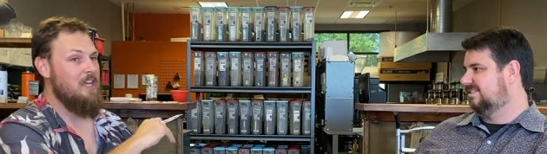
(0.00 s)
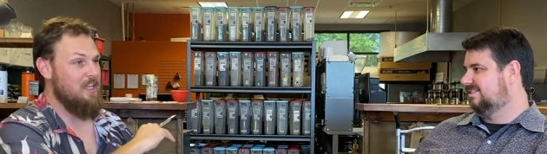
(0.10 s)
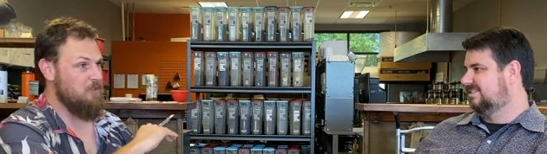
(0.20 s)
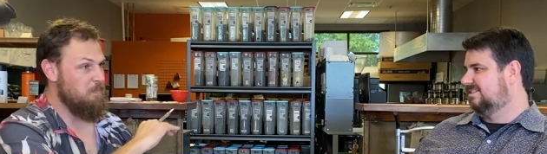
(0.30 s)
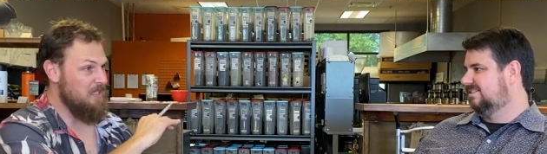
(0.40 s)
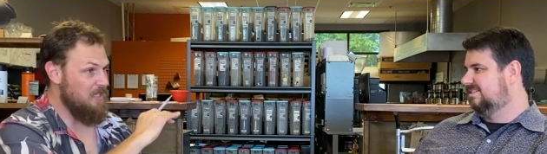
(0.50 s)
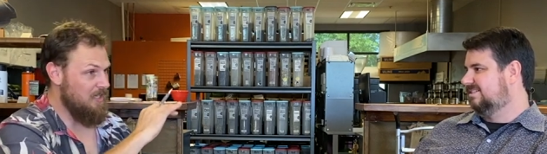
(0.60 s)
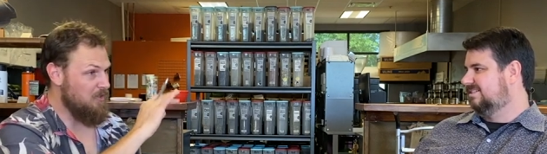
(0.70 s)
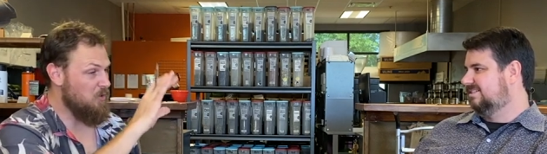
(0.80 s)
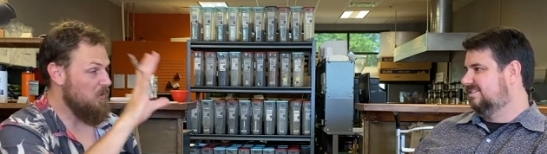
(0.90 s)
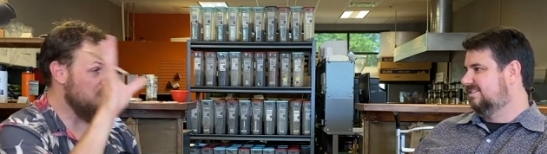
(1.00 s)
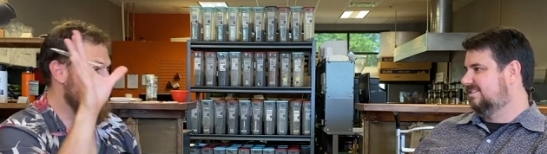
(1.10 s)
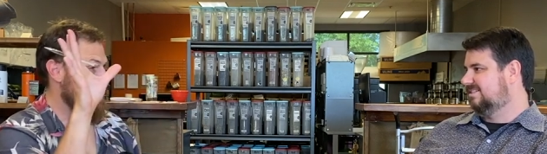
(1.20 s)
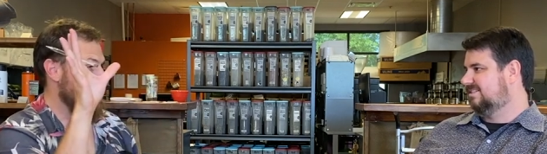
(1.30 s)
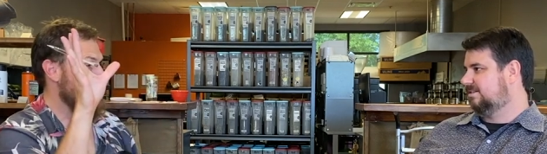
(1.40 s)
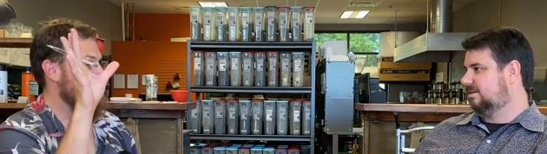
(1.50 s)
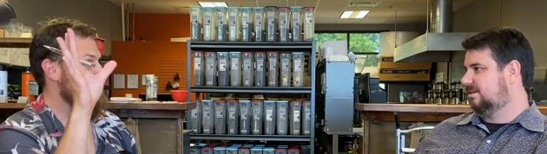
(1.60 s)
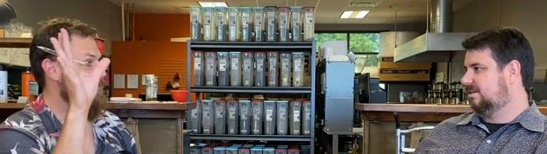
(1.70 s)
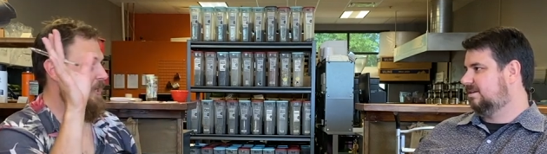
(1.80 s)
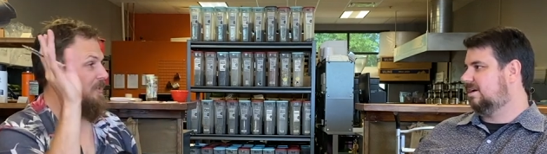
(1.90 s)
Speaker 1: It's been increasing. It's a
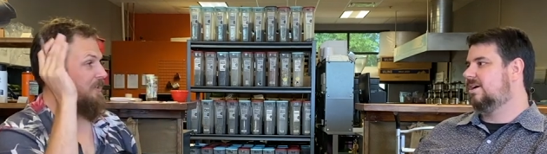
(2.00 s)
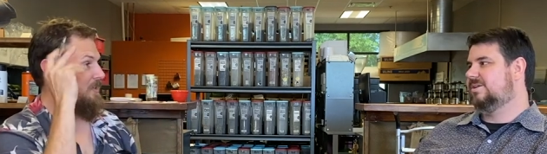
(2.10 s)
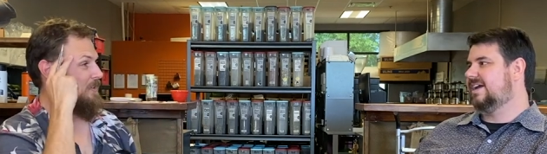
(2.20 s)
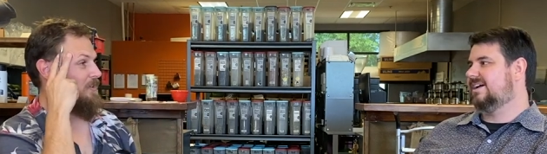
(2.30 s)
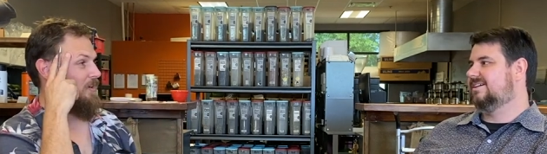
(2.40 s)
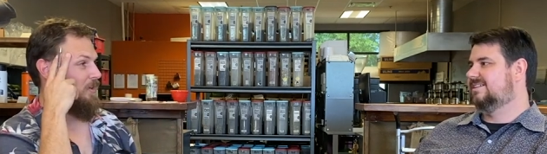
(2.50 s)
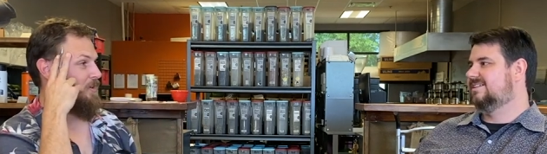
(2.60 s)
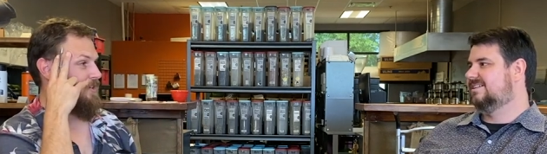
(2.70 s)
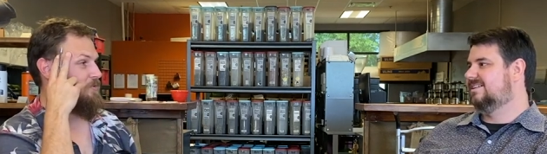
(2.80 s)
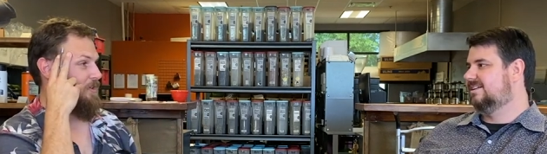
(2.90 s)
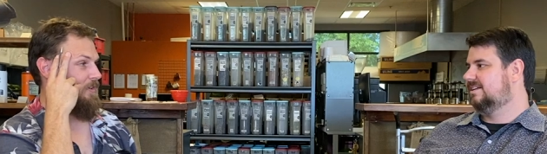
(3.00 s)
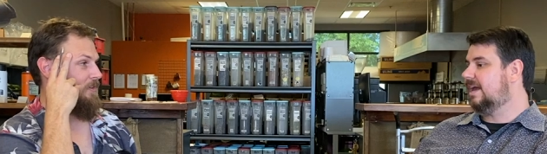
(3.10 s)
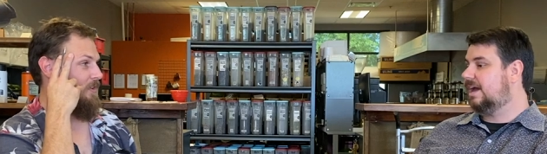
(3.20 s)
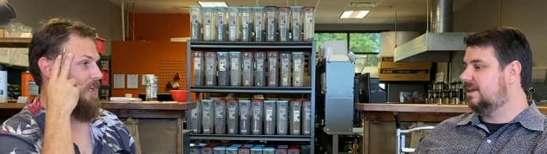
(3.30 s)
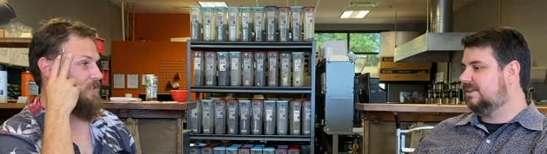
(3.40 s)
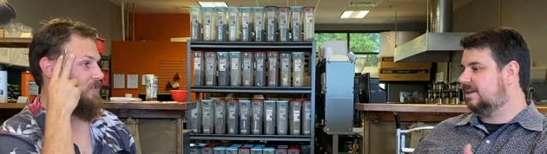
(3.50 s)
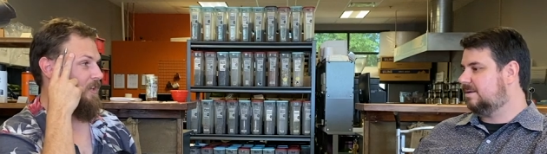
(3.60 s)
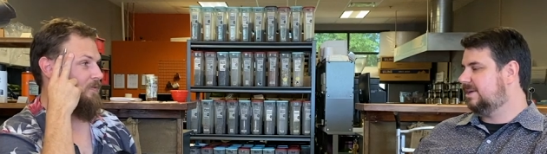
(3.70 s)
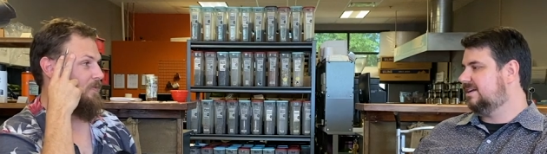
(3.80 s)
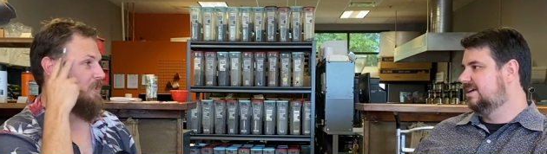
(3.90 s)
trend. Oh yeah, our country. Yeah, I think. I
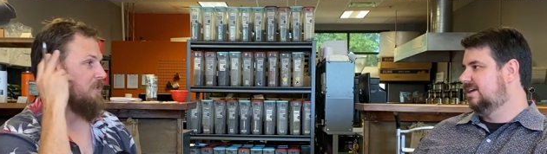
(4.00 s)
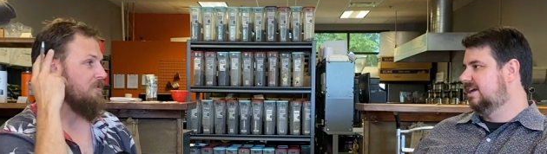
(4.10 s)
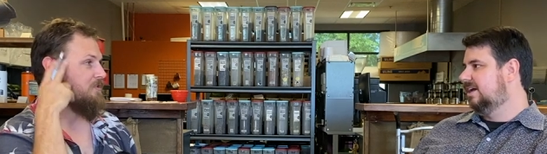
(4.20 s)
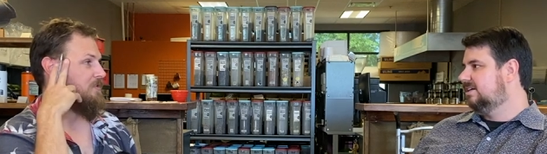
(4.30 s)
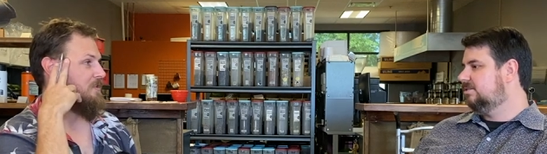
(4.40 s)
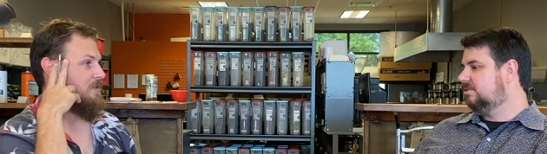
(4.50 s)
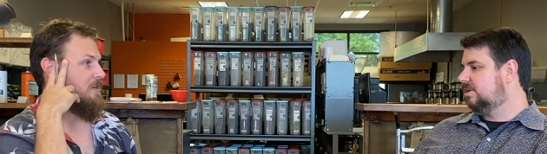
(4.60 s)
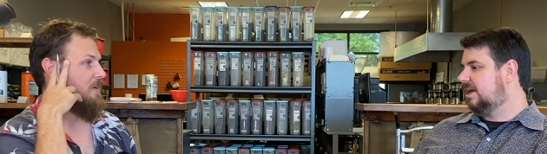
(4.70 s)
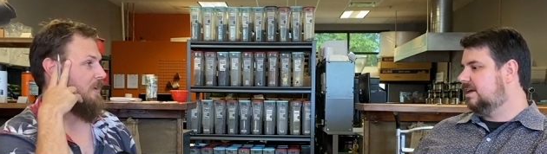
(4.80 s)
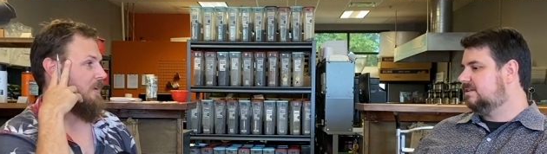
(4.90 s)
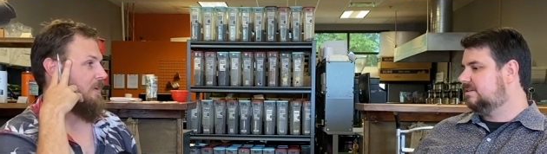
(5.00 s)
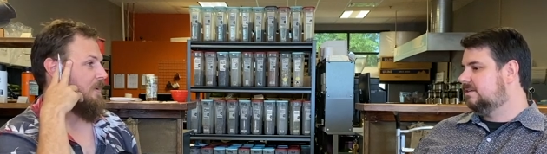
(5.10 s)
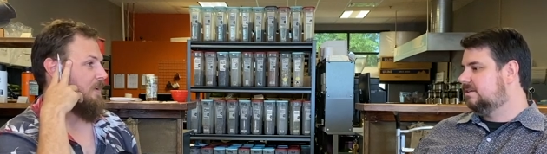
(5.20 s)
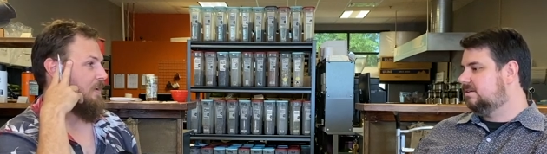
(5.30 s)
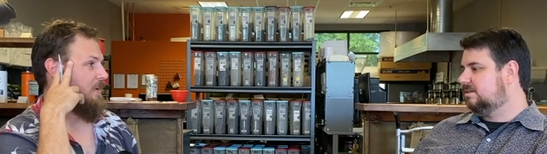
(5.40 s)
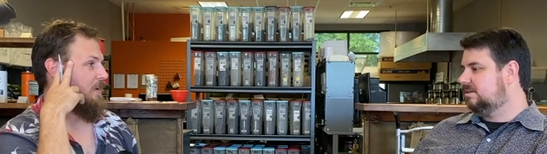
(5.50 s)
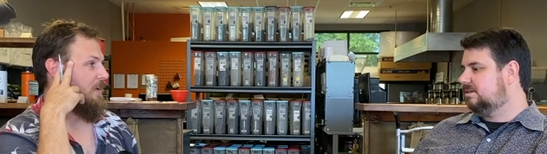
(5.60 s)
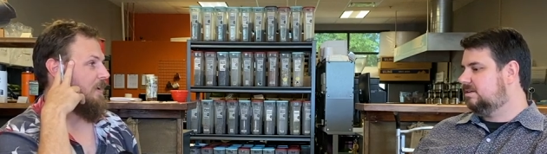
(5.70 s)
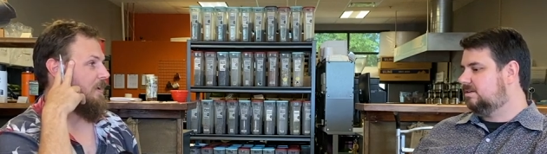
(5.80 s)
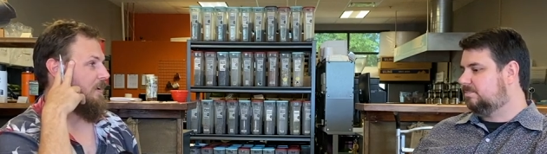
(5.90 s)
mean,
Speaker 2: years. you look at,
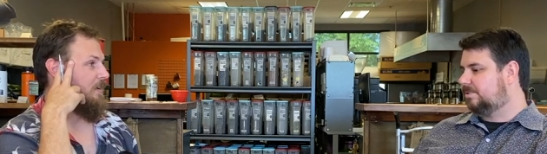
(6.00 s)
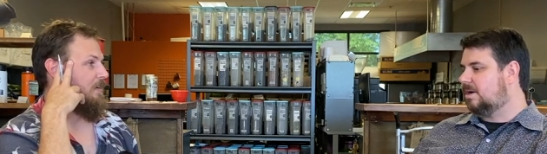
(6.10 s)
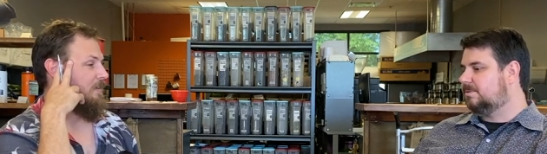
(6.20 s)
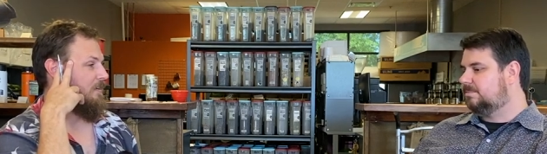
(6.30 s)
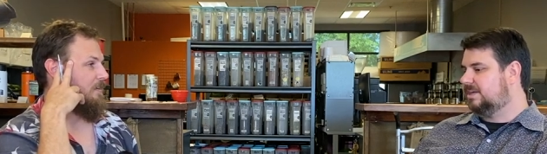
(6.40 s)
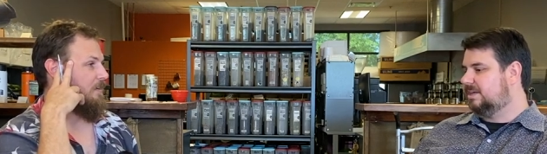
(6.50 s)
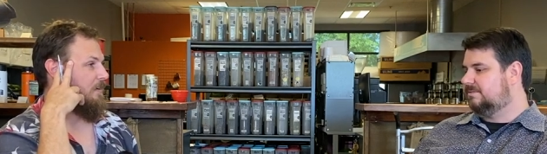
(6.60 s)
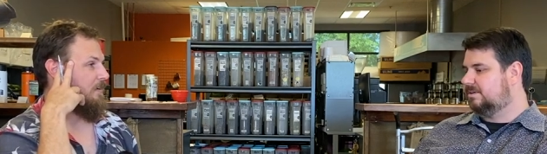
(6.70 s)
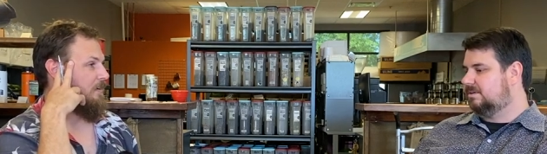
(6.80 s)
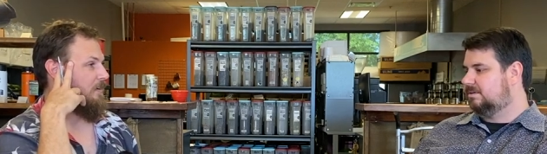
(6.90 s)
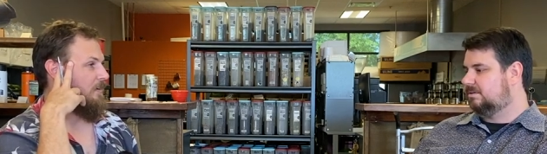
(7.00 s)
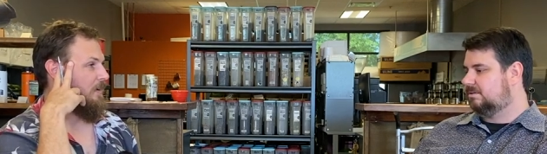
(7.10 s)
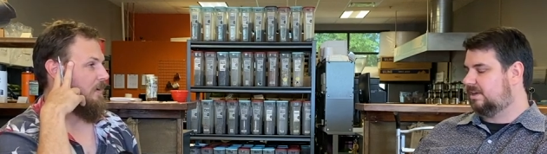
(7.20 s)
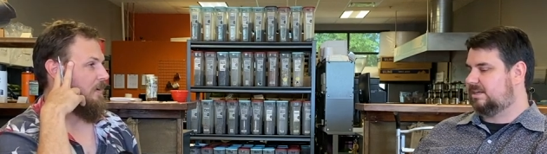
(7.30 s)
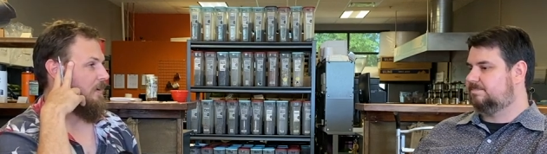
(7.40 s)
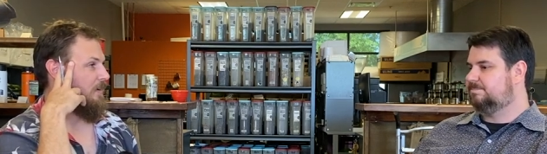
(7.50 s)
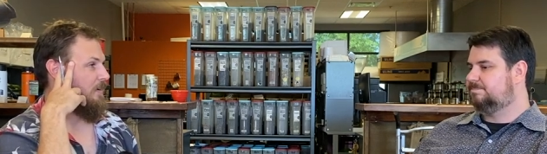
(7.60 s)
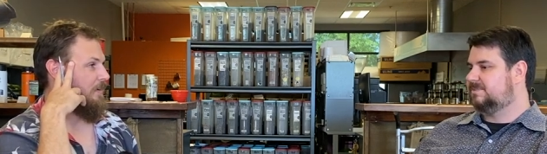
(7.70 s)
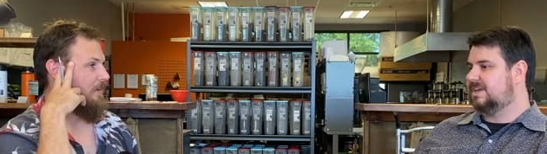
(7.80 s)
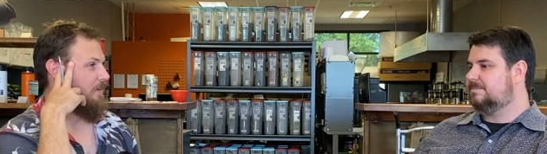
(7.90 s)
you know, probably even like
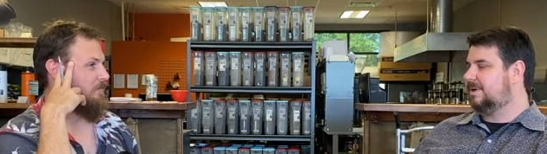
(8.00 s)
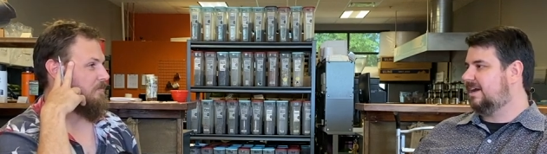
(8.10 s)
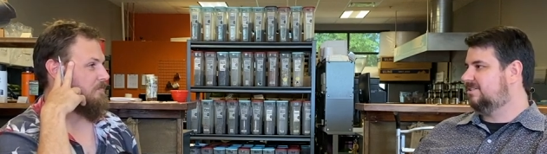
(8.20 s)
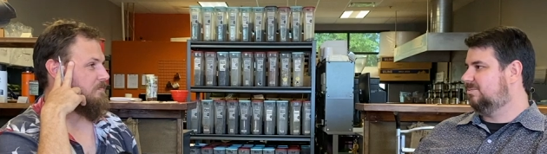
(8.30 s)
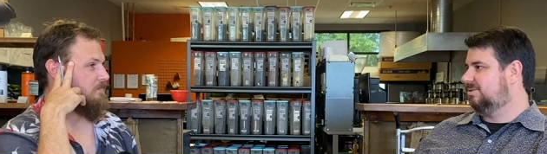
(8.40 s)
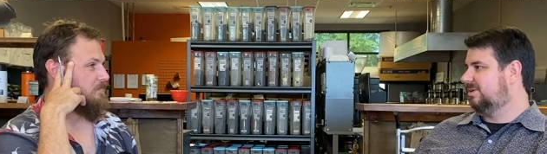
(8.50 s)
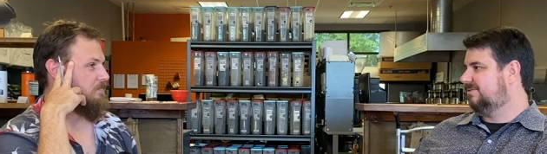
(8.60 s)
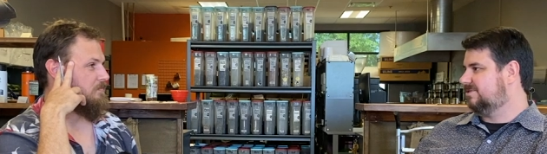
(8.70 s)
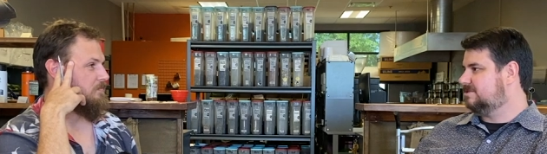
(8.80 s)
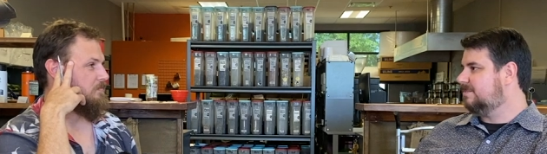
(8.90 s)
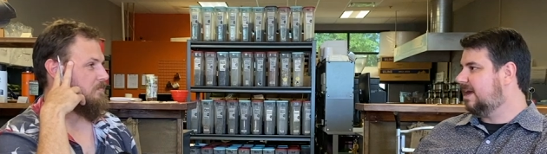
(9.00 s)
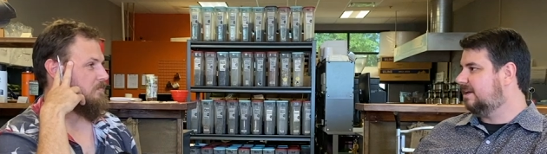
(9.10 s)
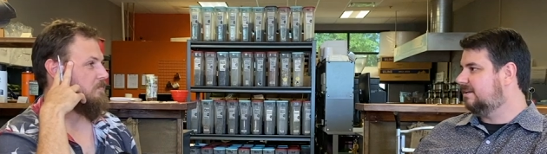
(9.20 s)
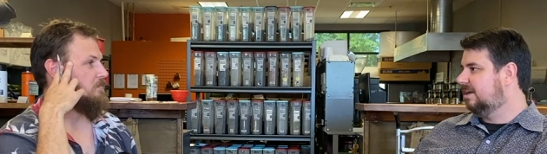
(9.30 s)
date back to when we first met.